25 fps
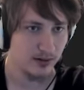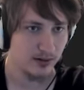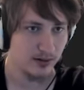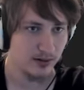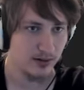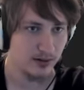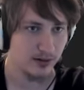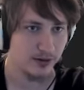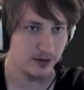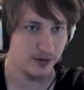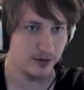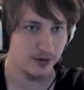
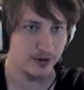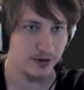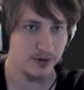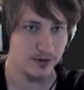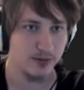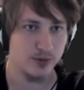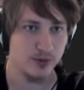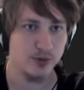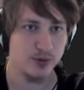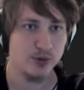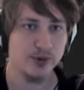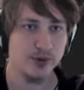Or do we,
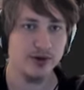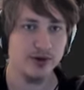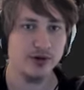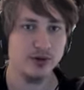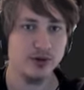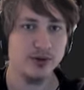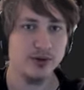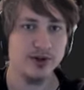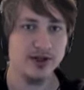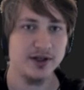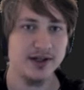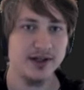will we
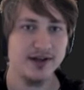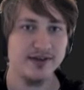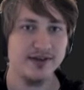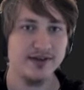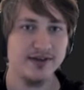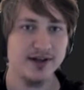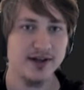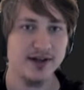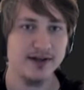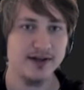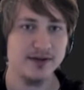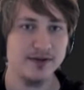do it
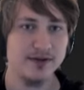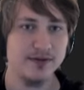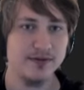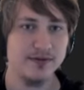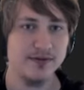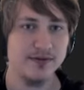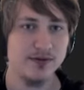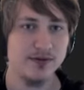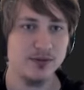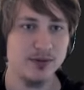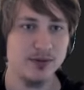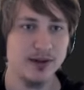inside
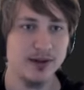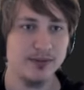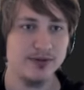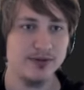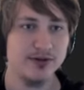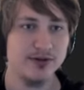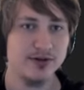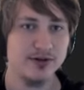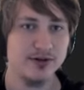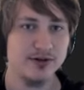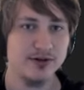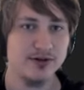of the web
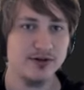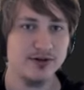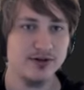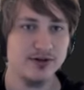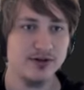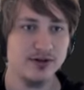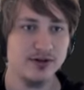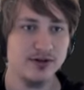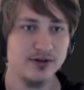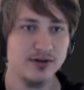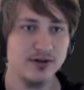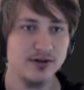search?
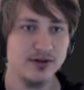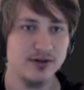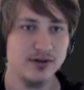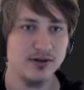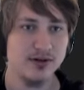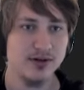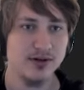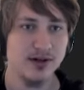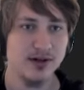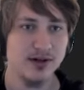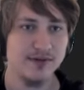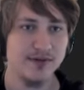
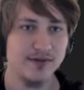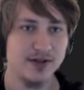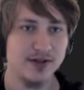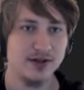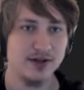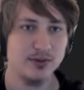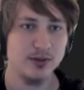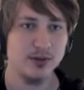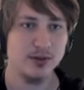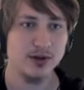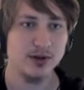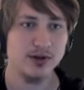I feel
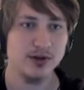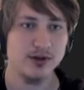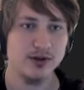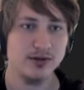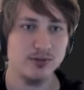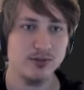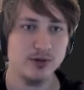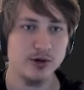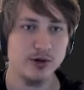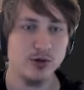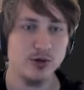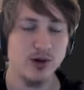like we want
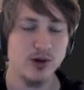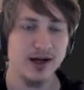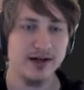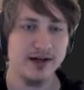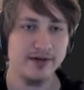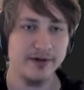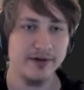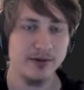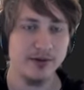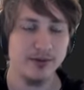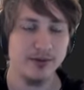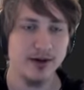to
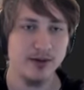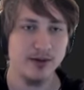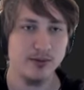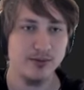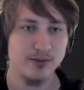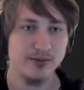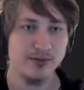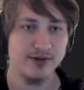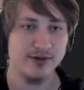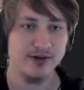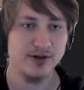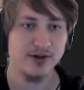require it right when
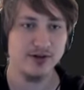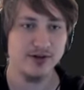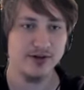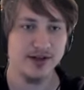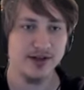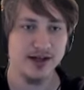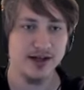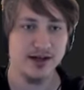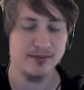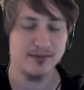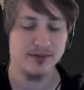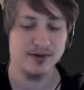we start the
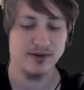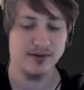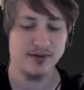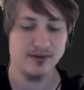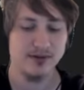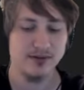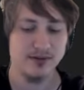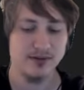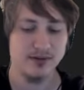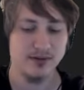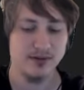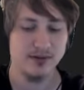app
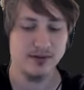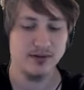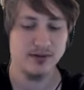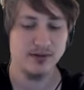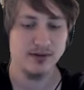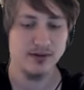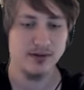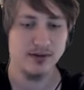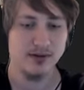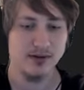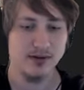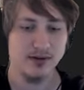though.
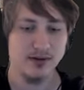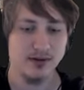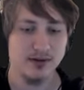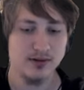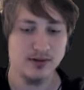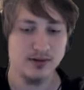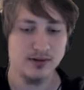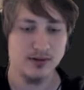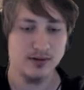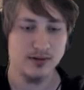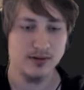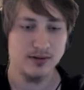
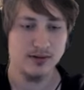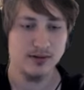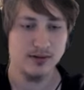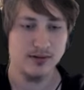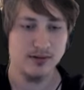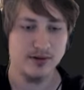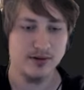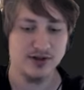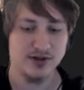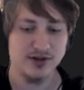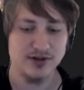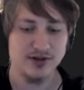
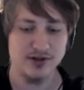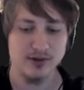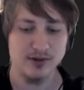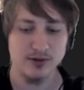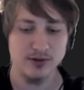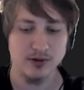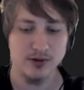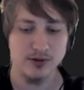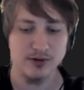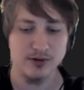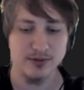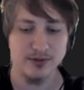Which I think would
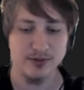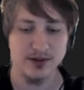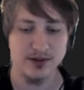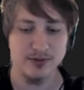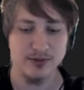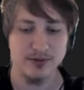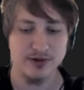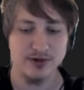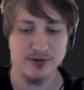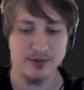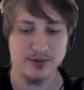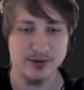also mean
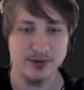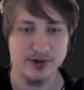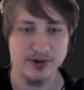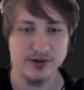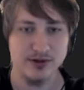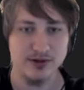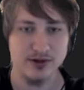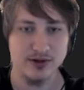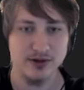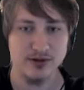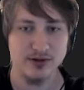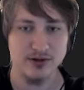we should
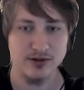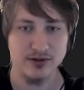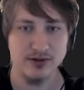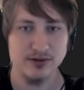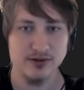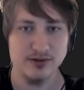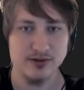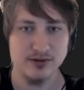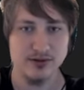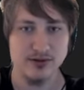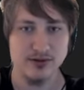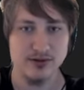restart the,
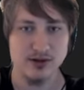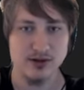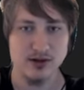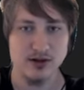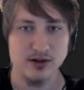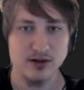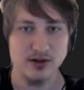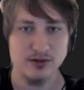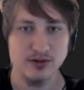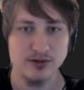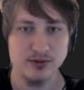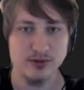the
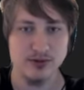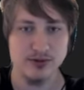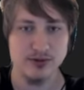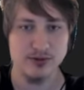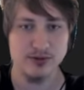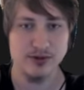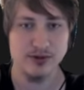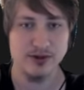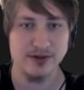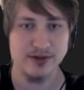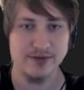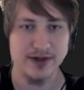console, which
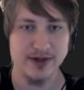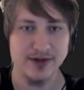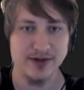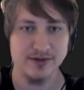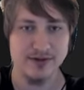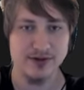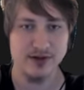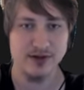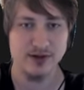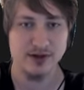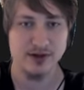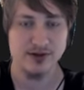we don't even have
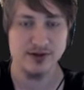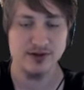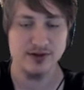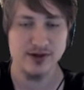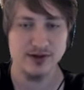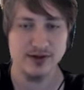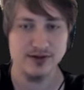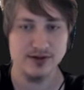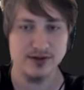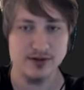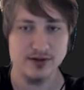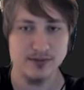started, so
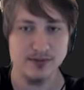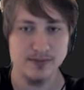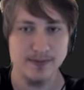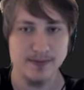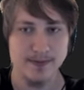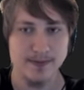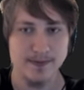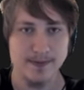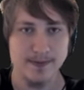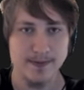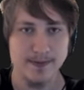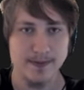that's good.
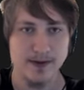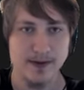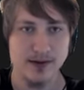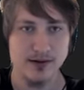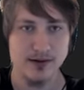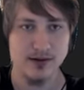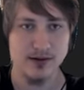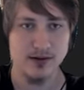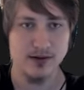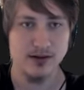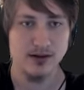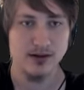
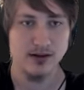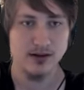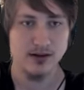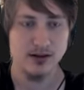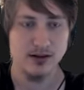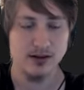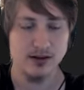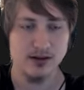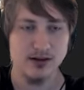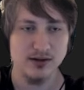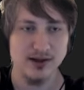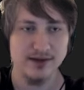
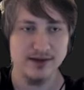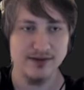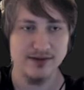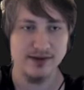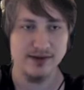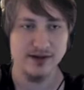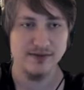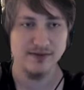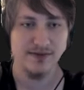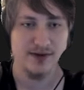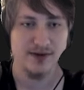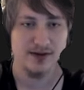Let's
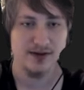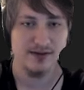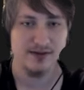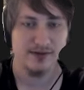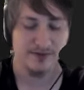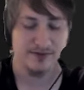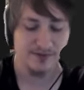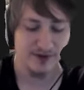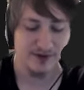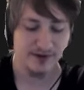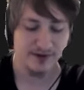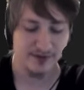see if this
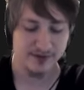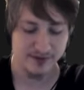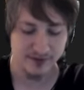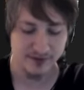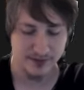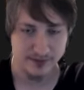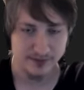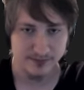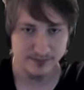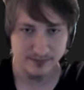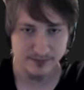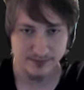fixes it.